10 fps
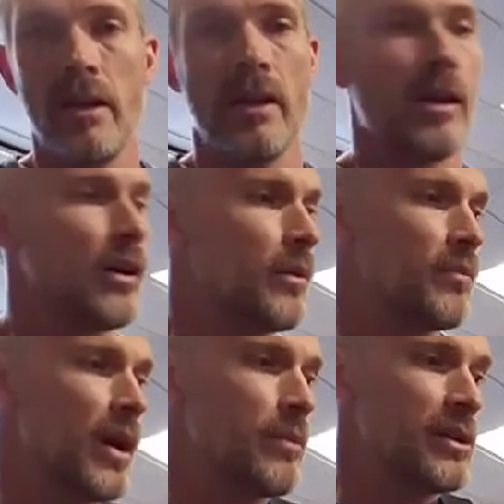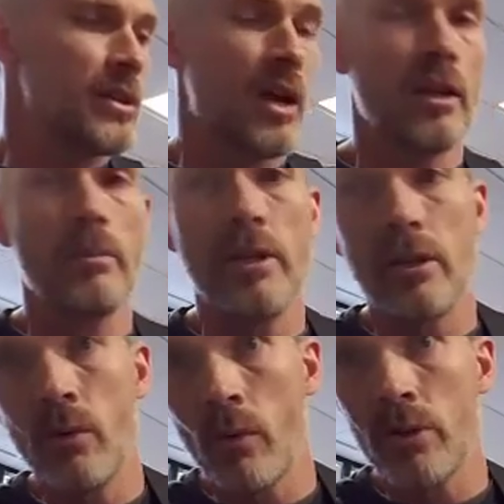I'm excited to be
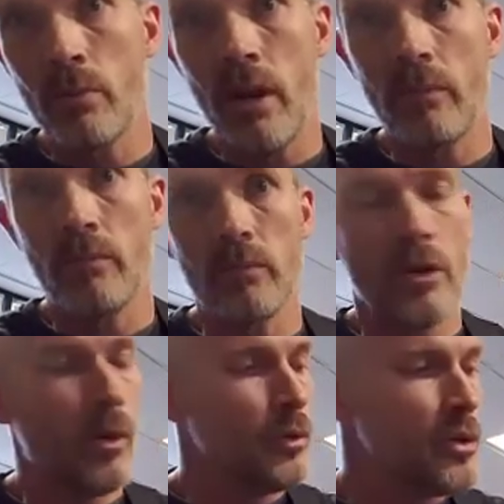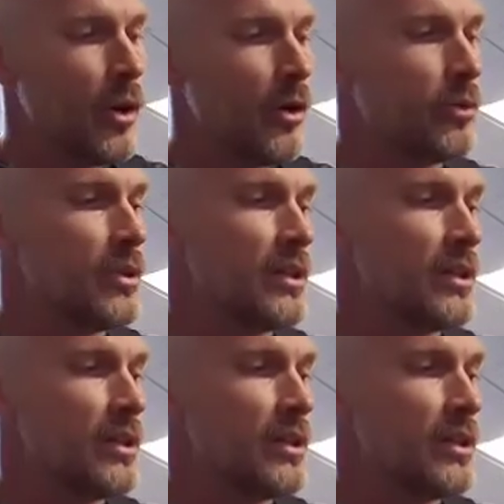endorsed by GoldTone.